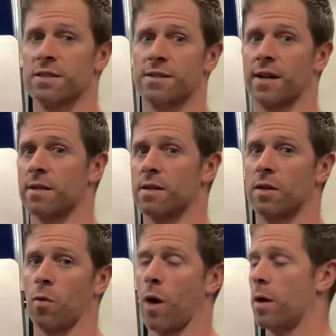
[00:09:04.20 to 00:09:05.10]
seconds on
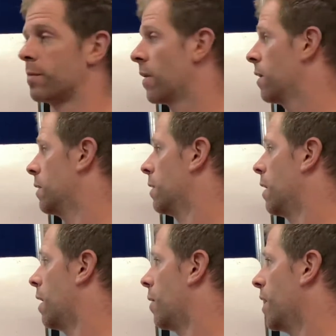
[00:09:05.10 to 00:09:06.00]
the run.
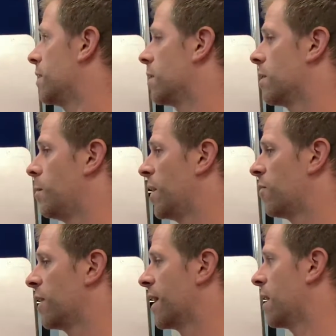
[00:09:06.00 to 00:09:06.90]
And the
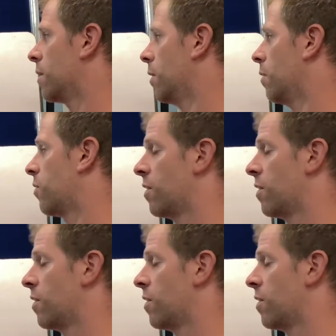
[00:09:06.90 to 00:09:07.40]
benefit again of